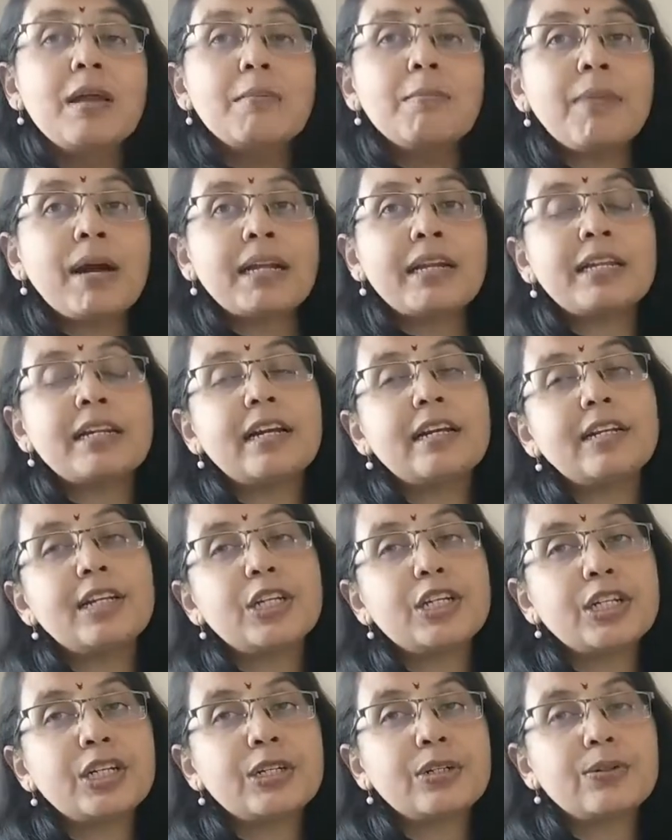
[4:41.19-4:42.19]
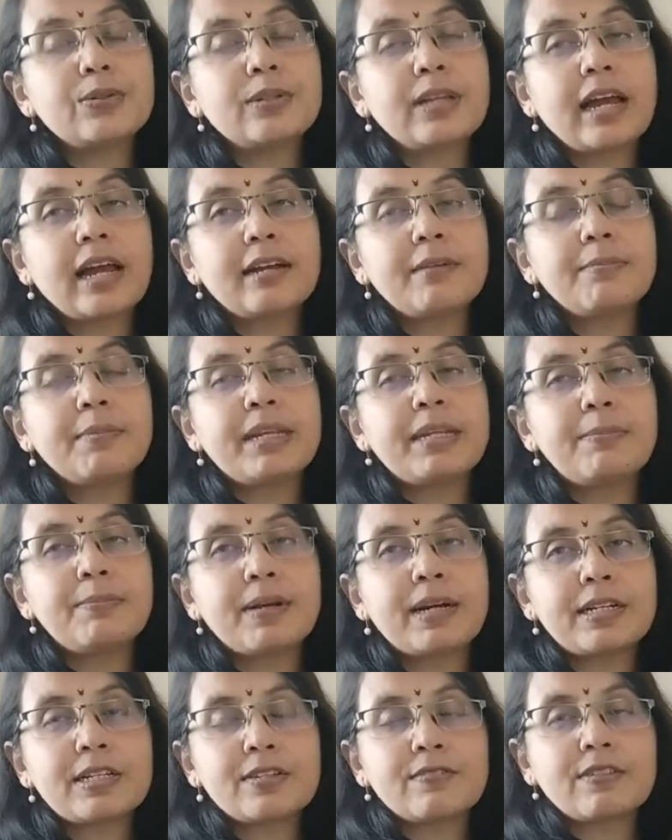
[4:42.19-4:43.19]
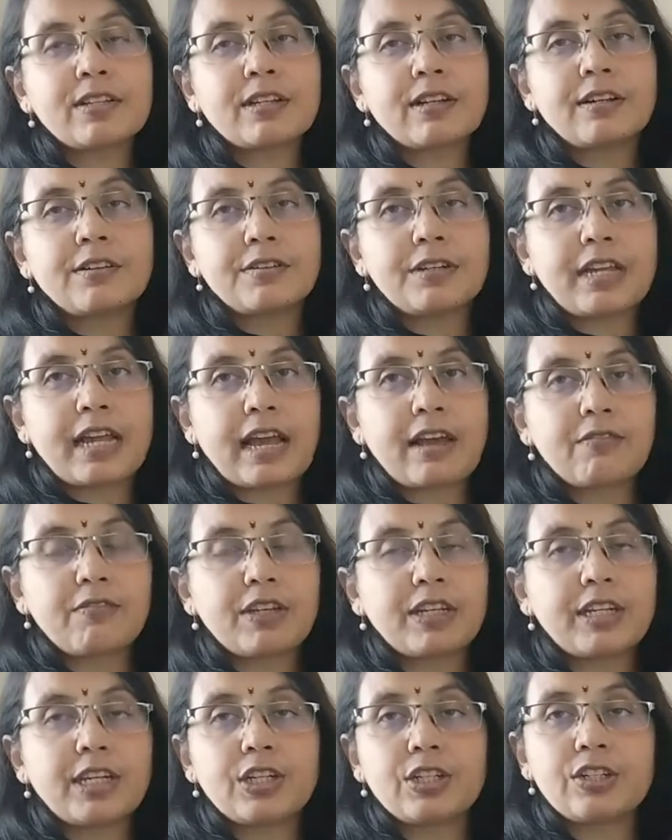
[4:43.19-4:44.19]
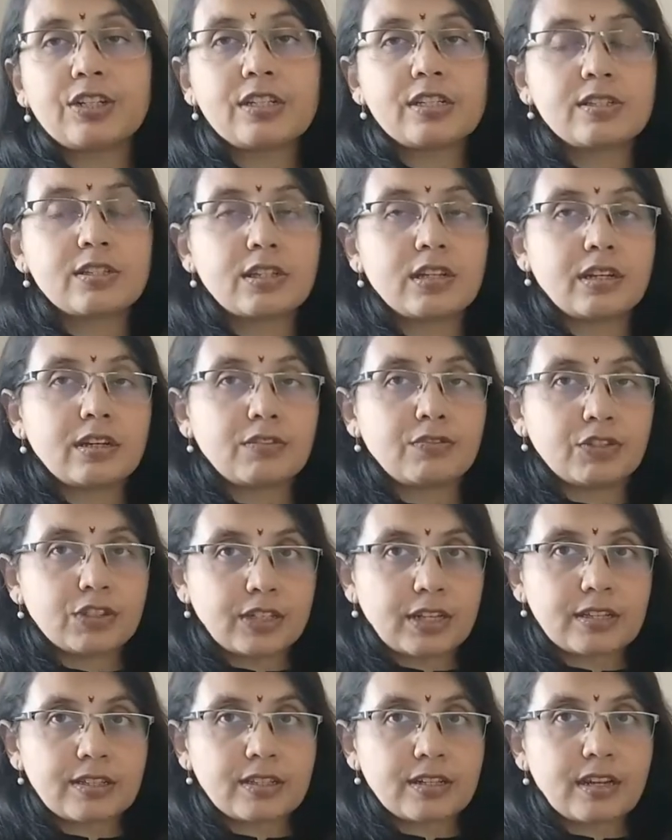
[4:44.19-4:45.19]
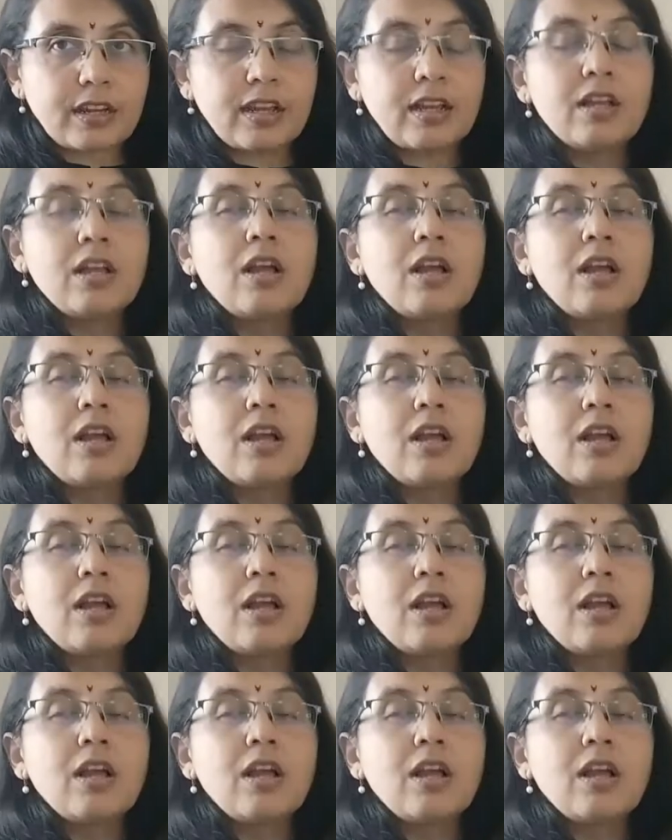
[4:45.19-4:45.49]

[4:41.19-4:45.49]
but in addition to that, many parts of the country have vacations for Dasara